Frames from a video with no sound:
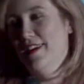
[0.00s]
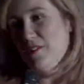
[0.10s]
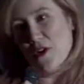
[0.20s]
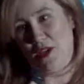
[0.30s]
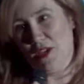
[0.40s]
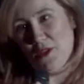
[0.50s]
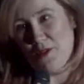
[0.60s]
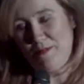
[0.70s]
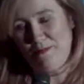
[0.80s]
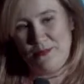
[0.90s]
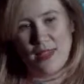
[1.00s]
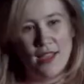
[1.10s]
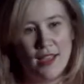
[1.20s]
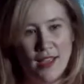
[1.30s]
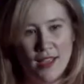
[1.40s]
Very cute.
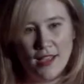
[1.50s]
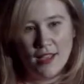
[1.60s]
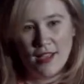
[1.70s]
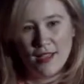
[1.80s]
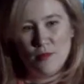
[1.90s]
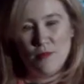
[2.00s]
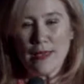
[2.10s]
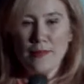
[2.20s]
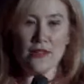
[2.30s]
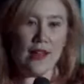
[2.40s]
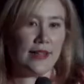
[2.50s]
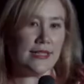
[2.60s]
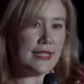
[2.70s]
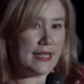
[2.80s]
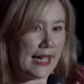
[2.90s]
Maybe you're not
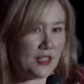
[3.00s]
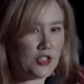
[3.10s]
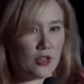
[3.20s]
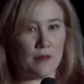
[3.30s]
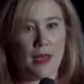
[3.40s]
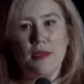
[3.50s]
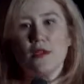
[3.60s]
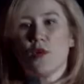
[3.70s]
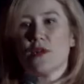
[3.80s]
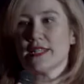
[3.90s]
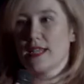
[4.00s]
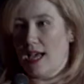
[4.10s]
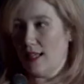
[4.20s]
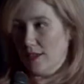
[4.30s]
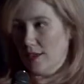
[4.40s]
into texture, maybe you're more into
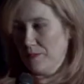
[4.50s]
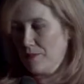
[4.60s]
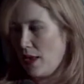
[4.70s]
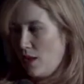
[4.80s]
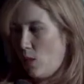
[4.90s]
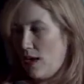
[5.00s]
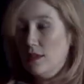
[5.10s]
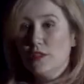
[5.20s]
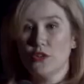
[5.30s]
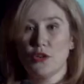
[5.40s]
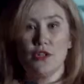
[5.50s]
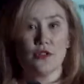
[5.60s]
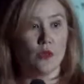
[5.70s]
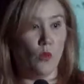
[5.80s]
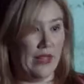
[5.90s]
color. Well, you could use
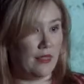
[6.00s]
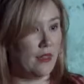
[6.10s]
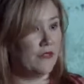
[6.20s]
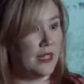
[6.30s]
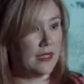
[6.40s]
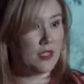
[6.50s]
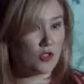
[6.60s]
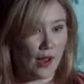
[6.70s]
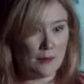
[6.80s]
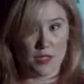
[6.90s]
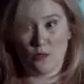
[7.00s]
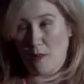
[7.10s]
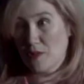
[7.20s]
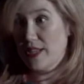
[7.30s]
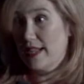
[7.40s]
the width of knitted stripes to
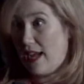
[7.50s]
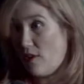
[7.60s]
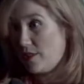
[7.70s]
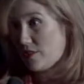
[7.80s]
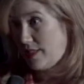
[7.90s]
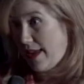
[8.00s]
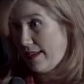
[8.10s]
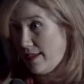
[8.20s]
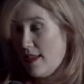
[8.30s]
represent a character set.